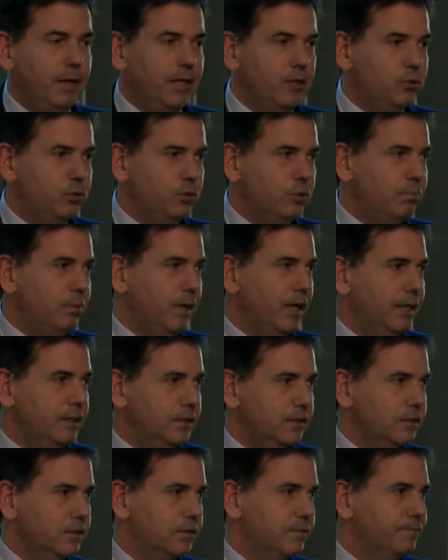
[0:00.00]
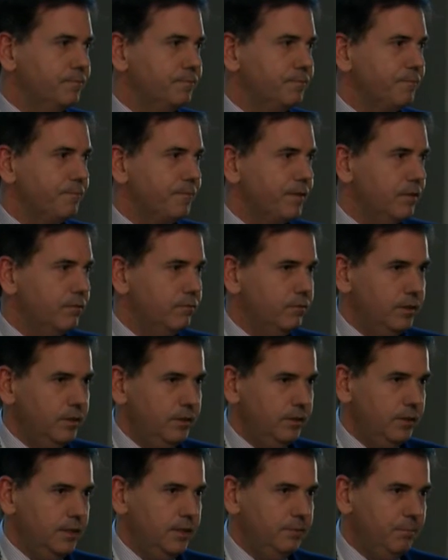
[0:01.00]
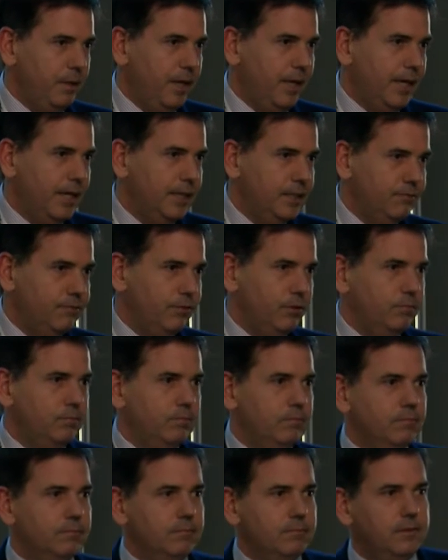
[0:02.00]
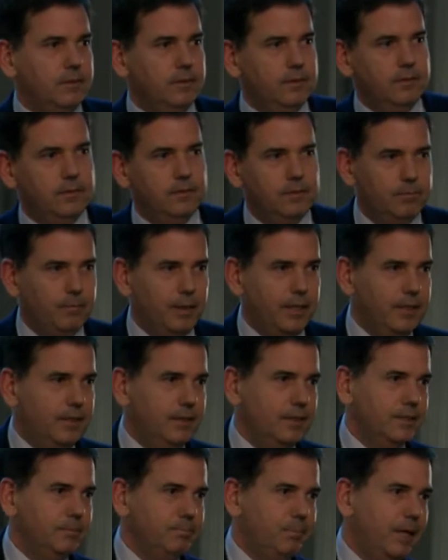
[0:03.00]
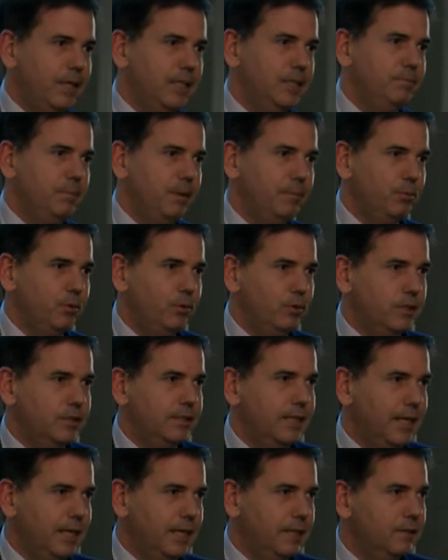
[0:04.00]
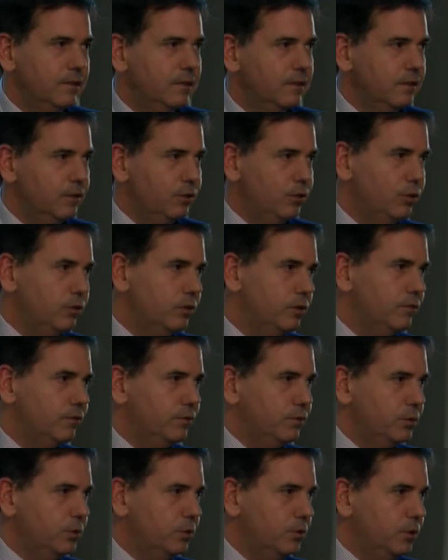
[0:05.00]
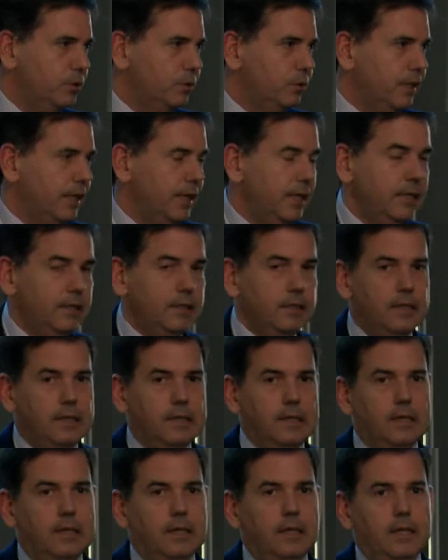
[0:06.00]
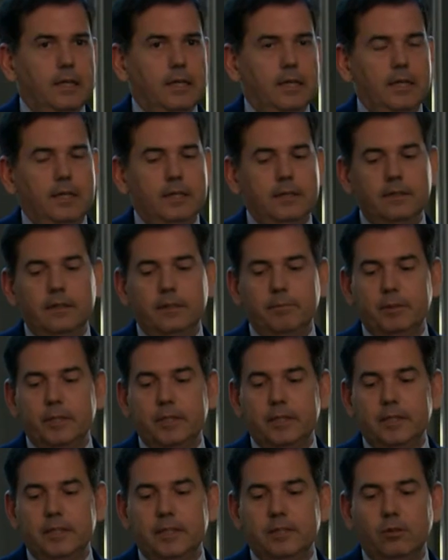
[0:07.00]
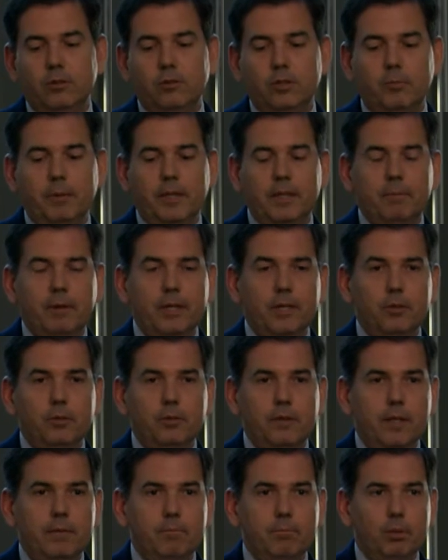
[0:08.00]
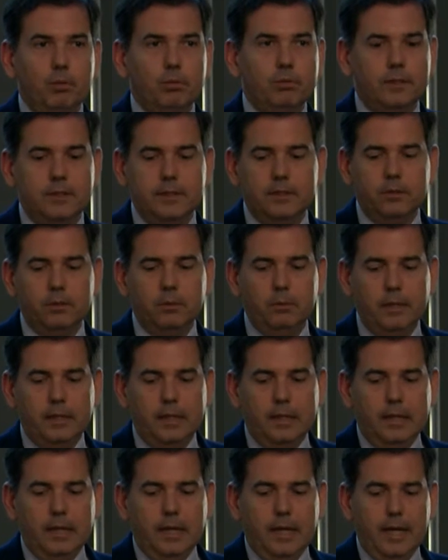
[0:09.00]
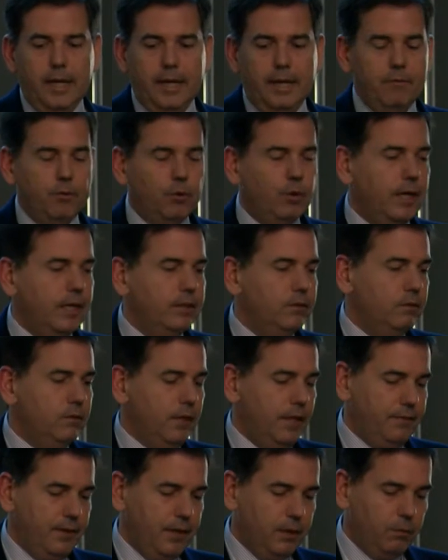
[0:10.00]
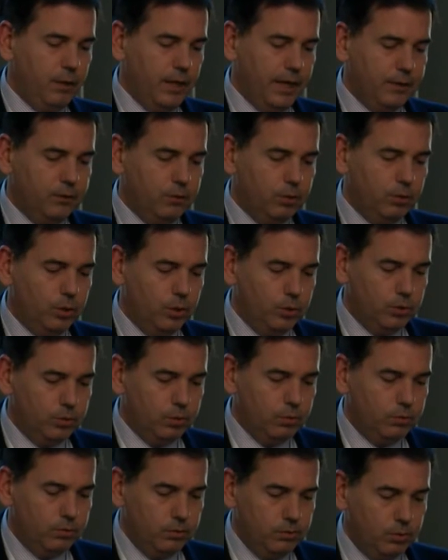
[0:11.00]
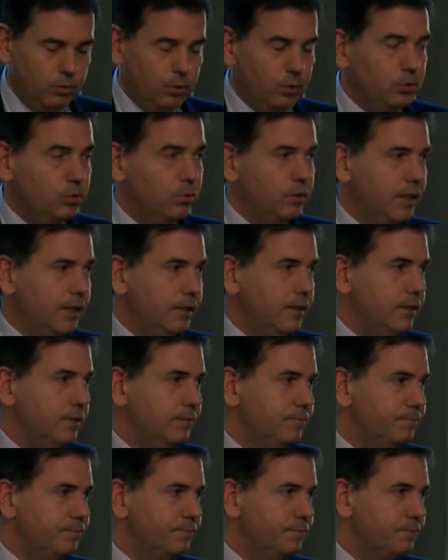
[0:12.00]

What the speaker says: by two parts. In my case, by the Spanish people selling goods to UK, and the business is also made by you, the importers. So I think we had to go together,